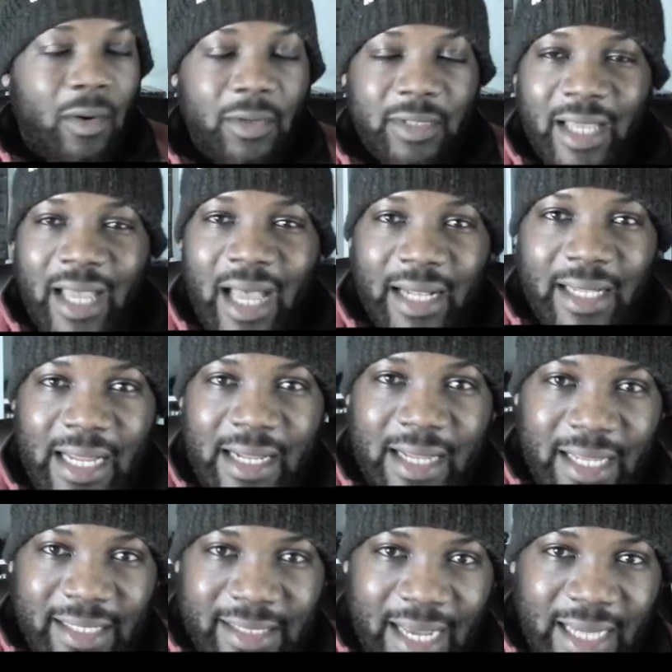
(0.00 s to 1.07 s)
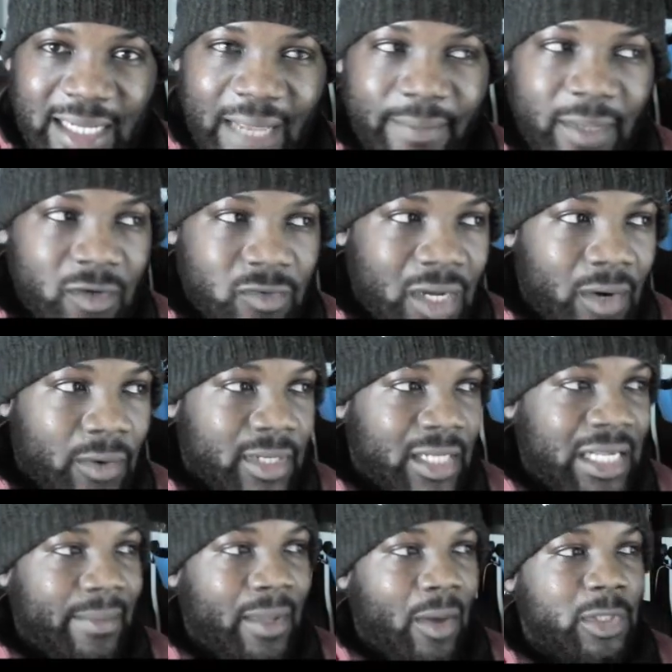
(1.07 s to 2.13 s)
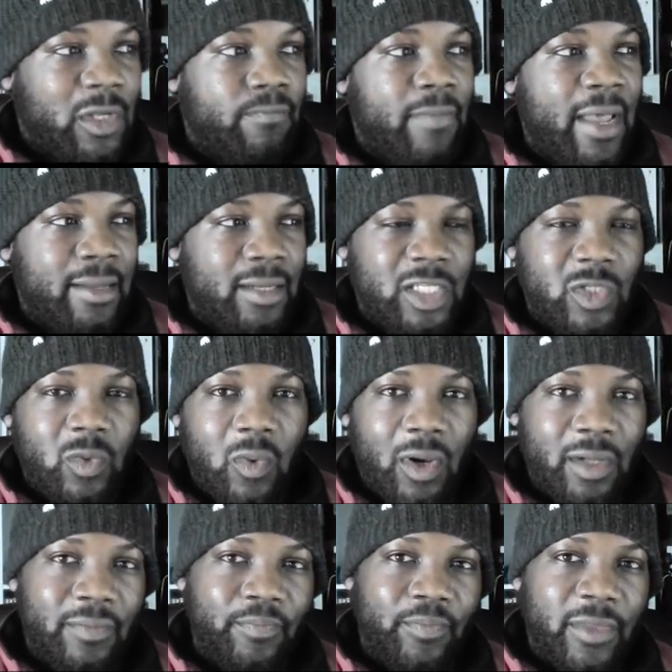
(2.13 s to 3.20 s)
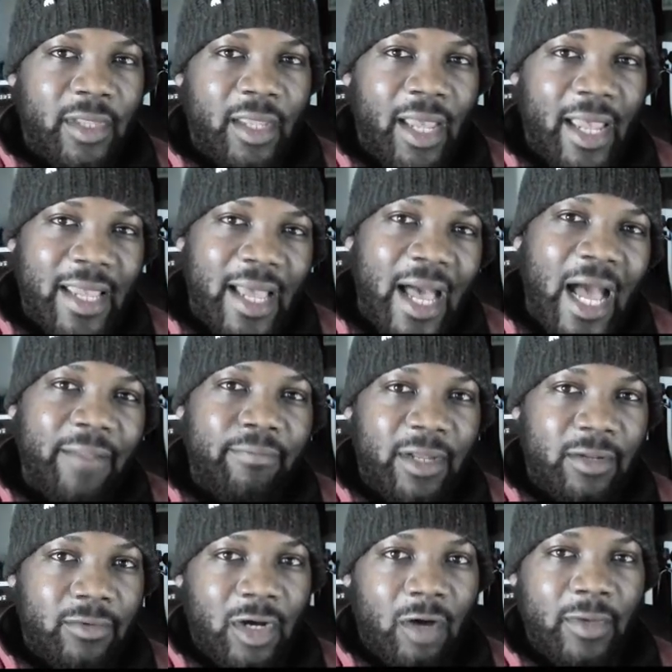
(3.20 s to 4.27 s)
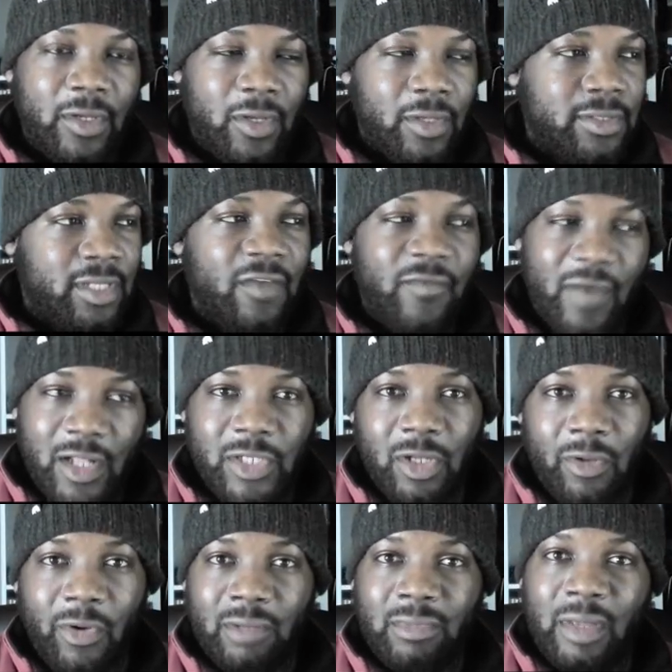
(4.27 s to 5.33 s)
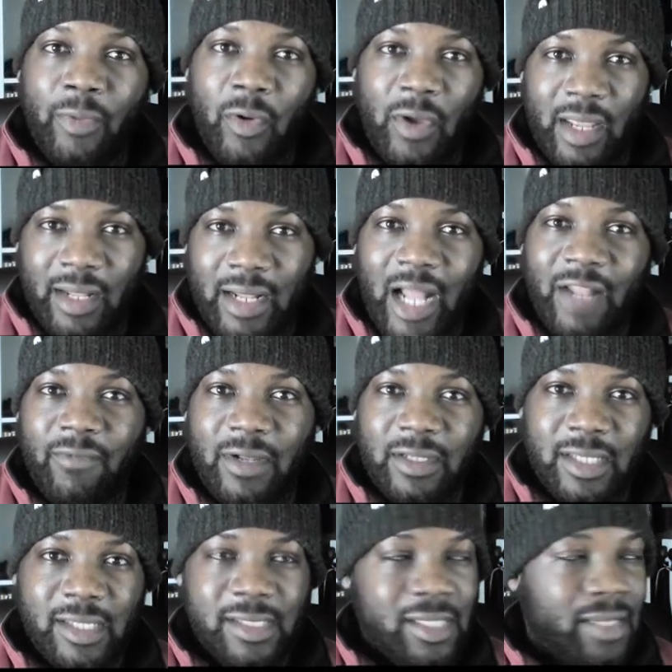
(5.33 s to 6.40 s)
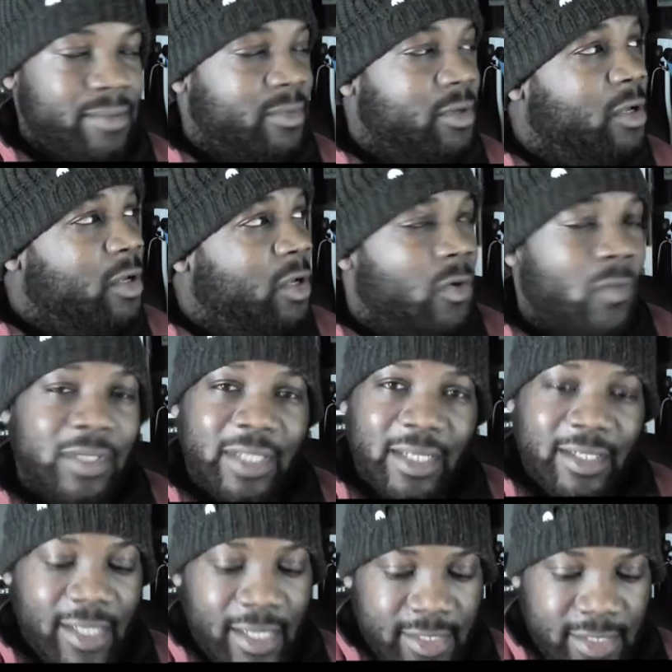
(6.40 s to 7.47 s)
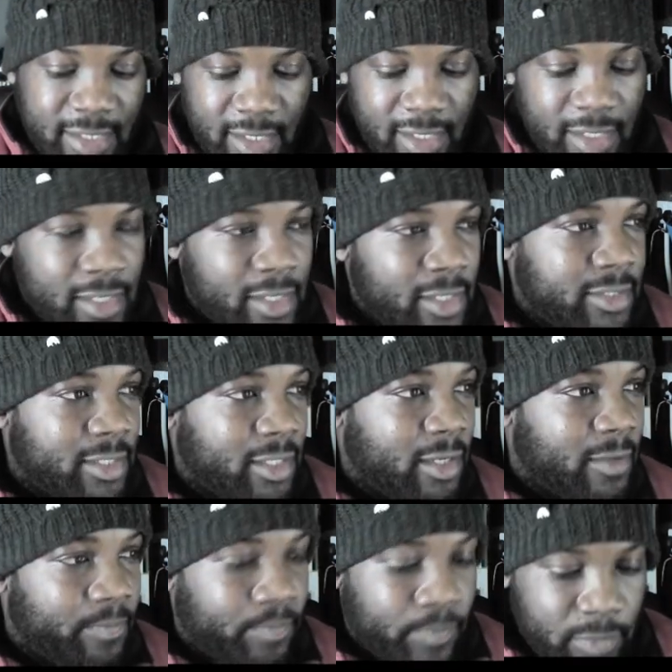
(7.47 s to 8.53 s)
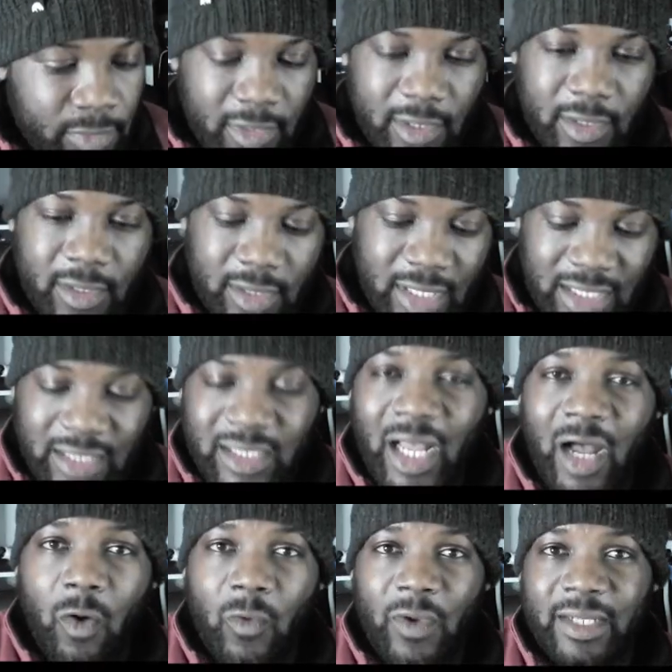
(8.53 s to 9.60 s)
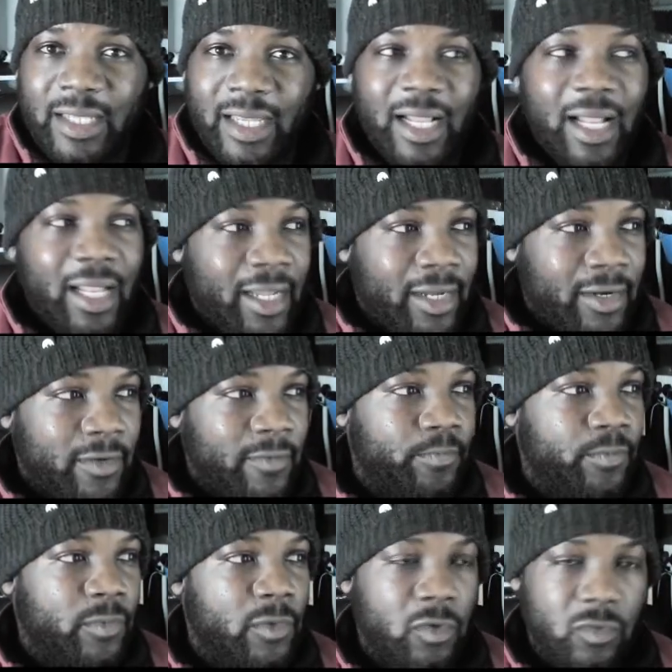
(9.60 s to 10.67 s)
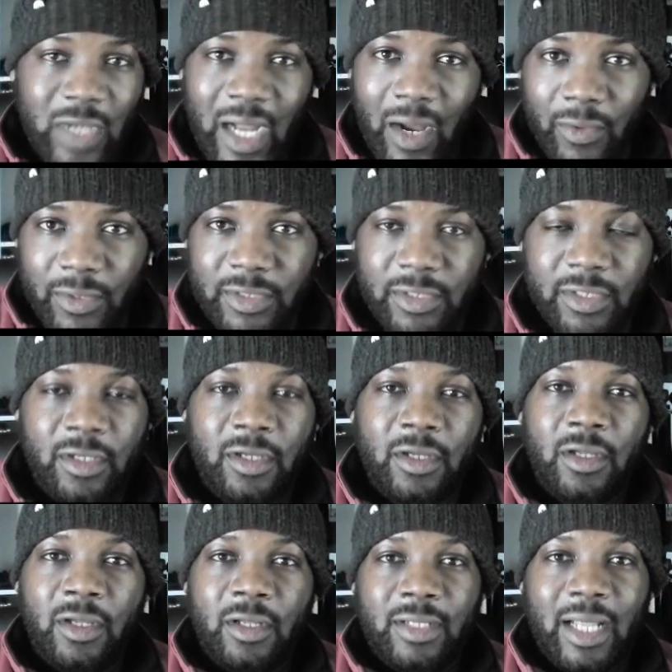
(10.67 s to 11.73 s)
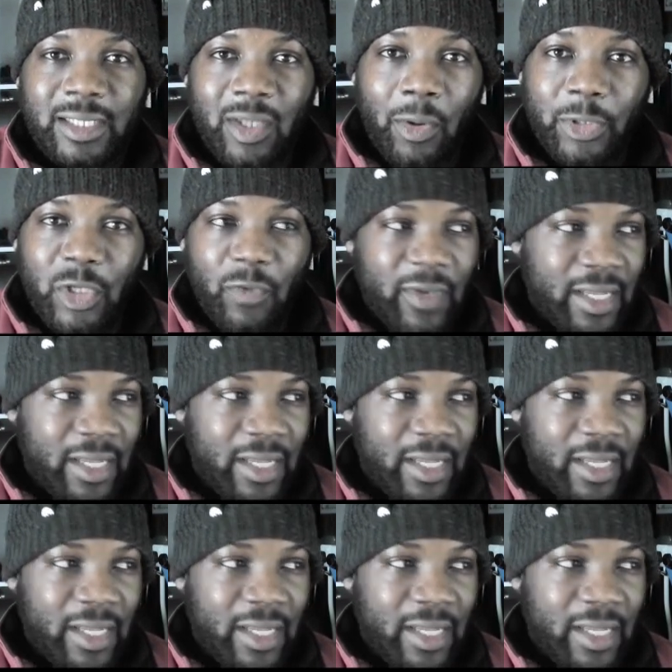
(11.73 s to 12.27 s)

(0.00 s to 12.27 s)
to add in a dynamic route, and I'm going to make this one a admin route because eventually we're going to be putting an admin system within this. So this is how we declare routes that's going to be